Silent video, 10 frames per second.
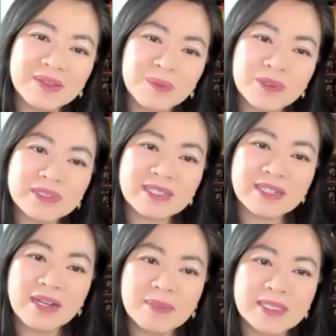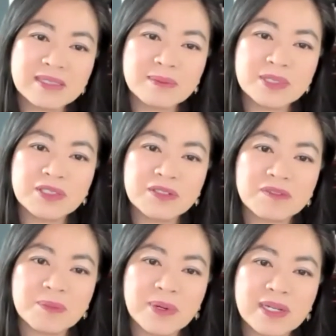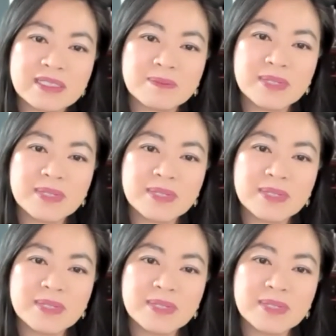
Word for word: words cannot be a substitute for presence,